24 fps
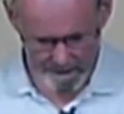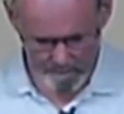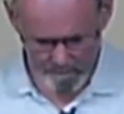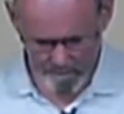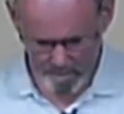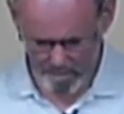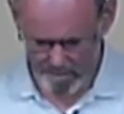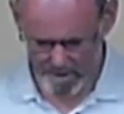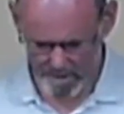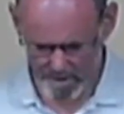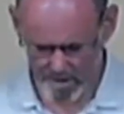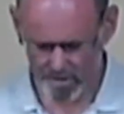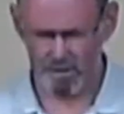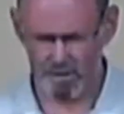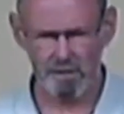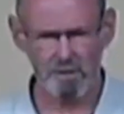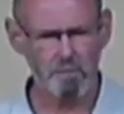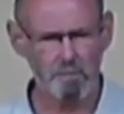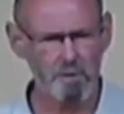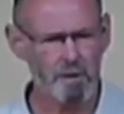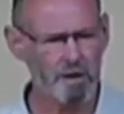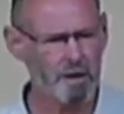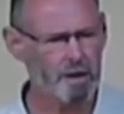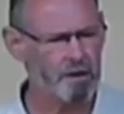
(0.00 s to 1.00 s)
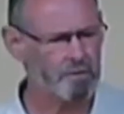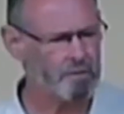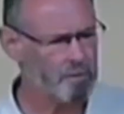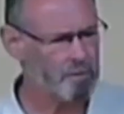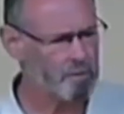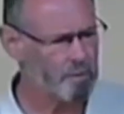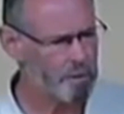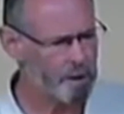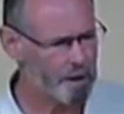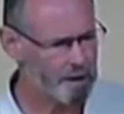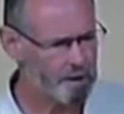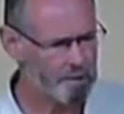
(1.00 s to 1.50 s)
Will we not just be
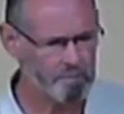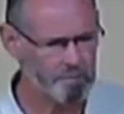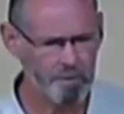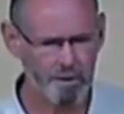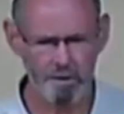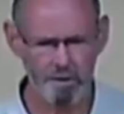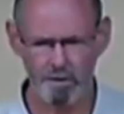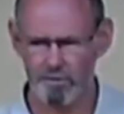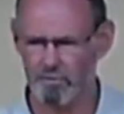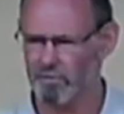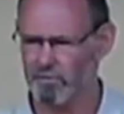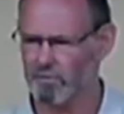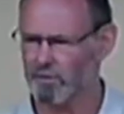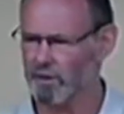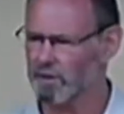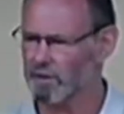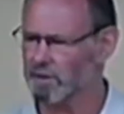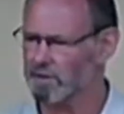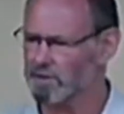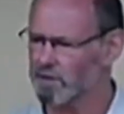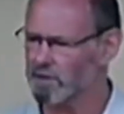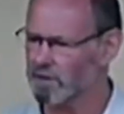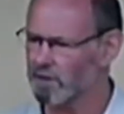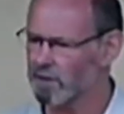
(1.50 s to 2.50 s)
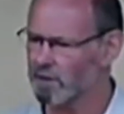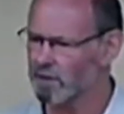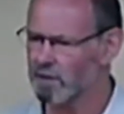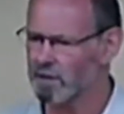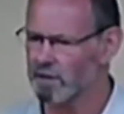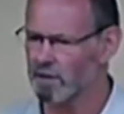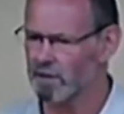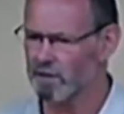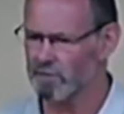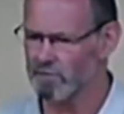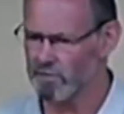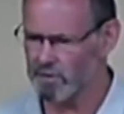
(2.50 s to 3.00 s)
overwhelmed by the flood tide
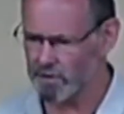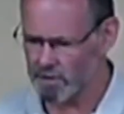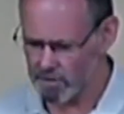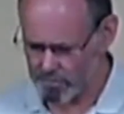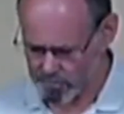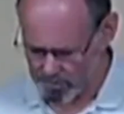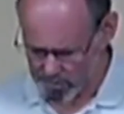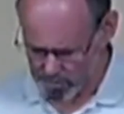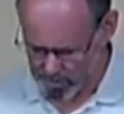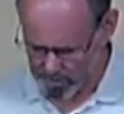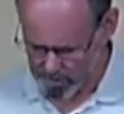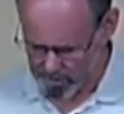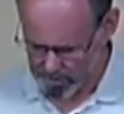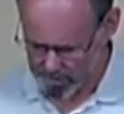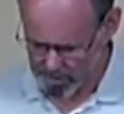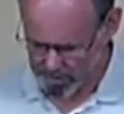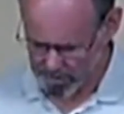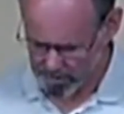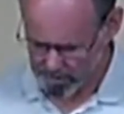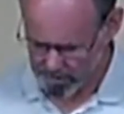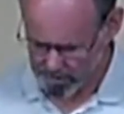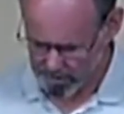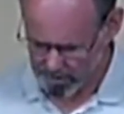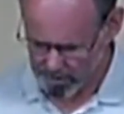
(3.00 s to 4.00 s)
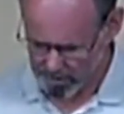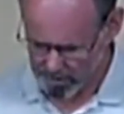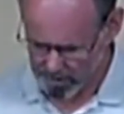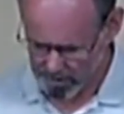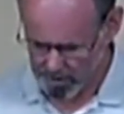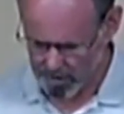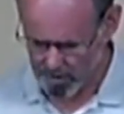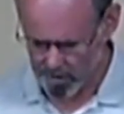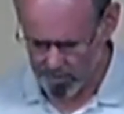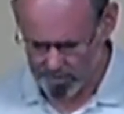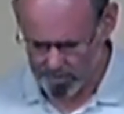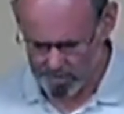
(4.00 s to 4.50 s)
of evil
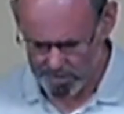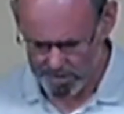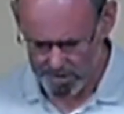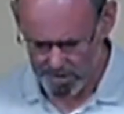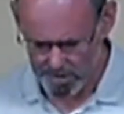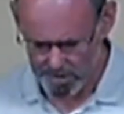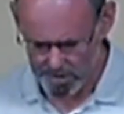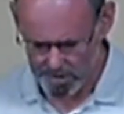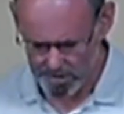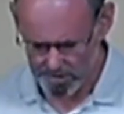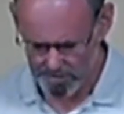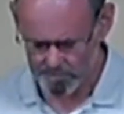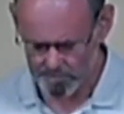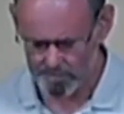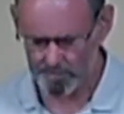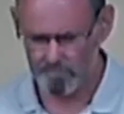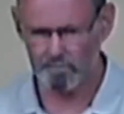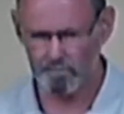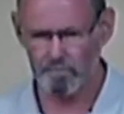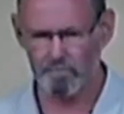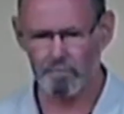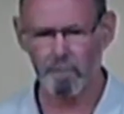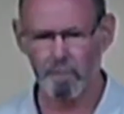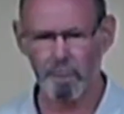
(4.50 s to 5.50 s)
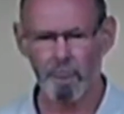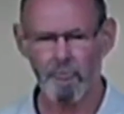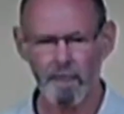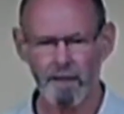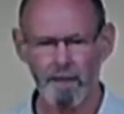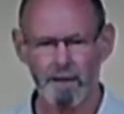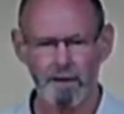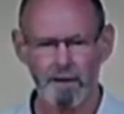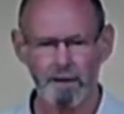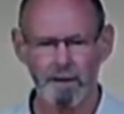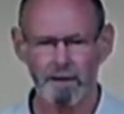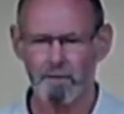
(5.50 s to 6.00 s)
and opposition?
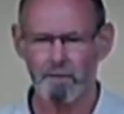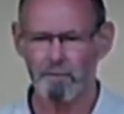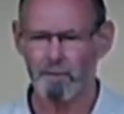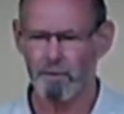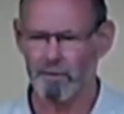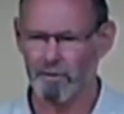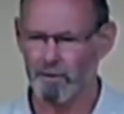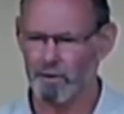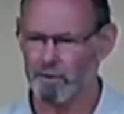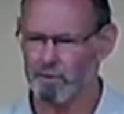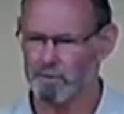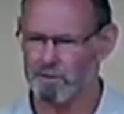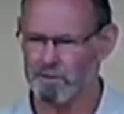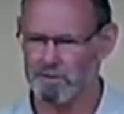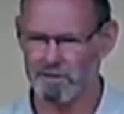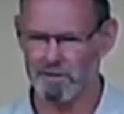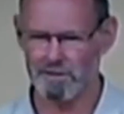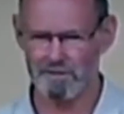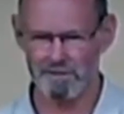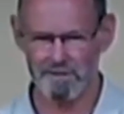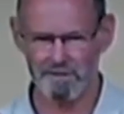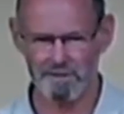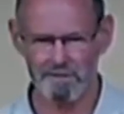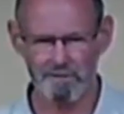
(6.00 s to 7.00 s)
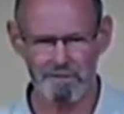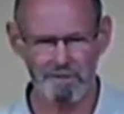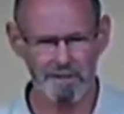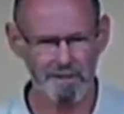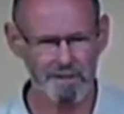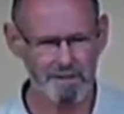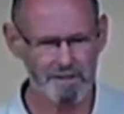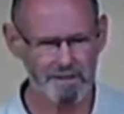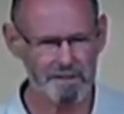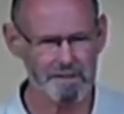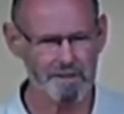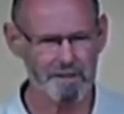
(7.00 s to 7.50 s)
Well, the Lord Jesus
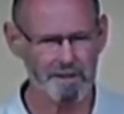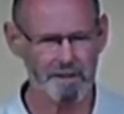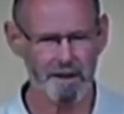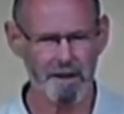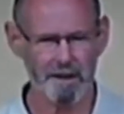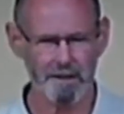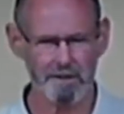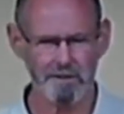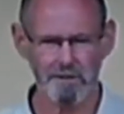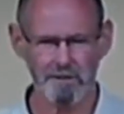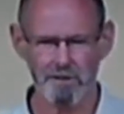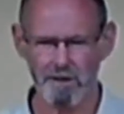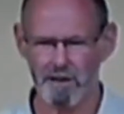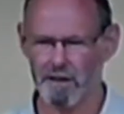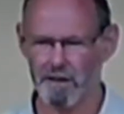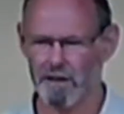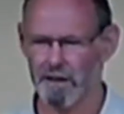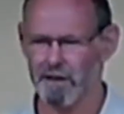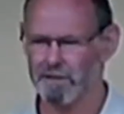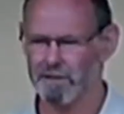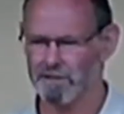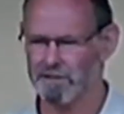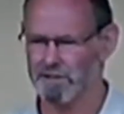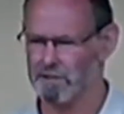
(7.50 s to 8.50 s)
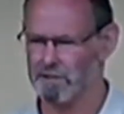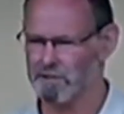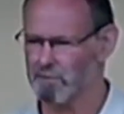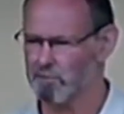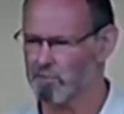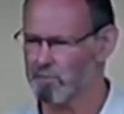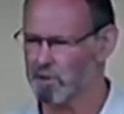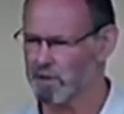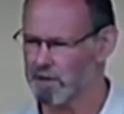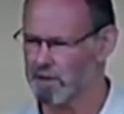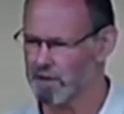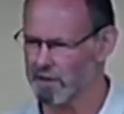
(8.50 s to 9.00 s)
Christ didn't share such a
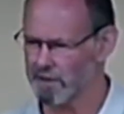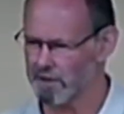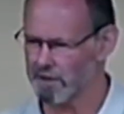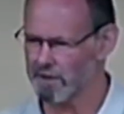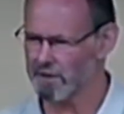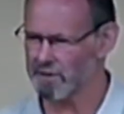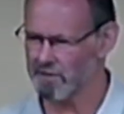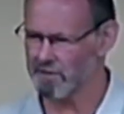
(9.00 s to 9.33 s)
bleak